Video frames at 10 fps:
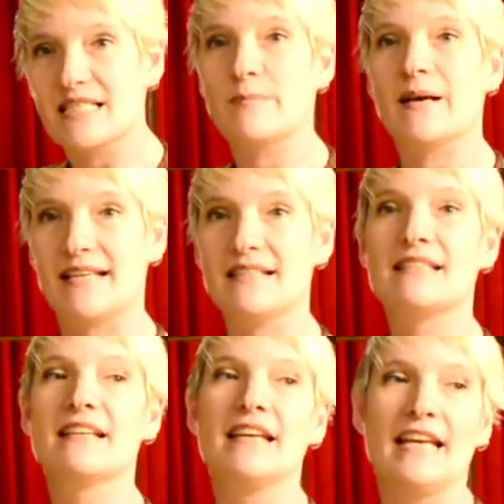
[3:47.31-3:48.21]

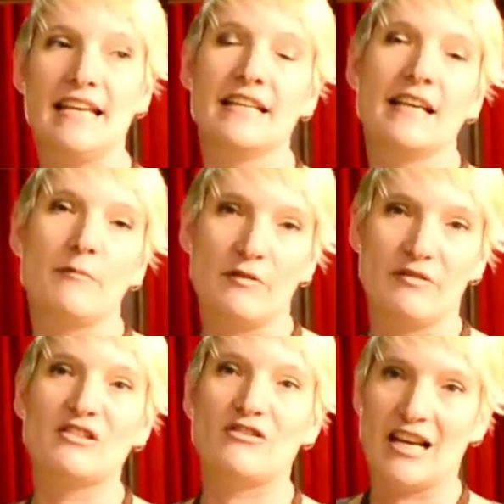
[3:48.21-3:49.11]
space in a number of
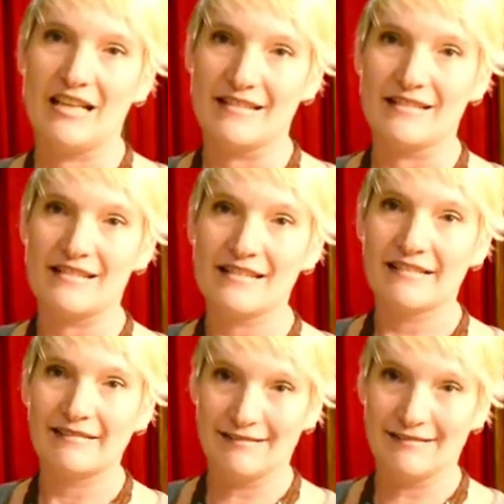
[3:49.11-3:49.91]
Australians'